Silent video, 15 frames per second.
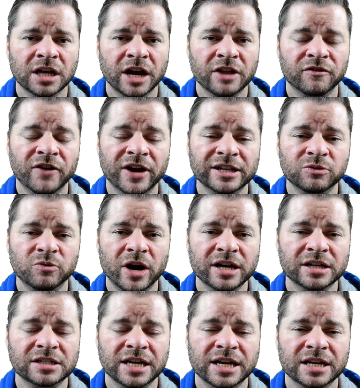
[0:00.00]
And then finally,
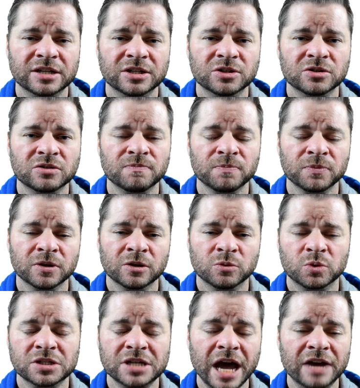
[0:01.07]
Ryan Tannehill
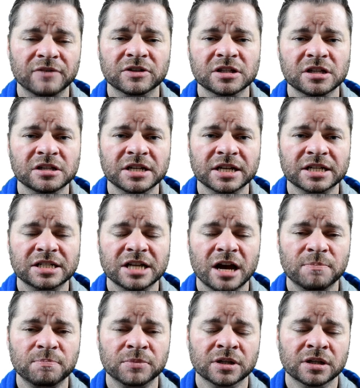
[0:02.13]
was kind of a little nicked
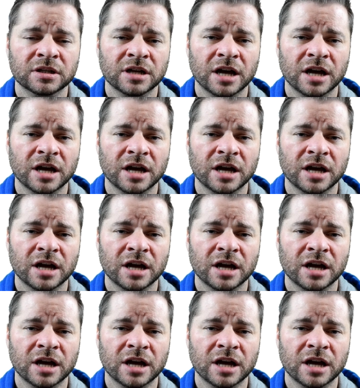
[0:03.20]
up,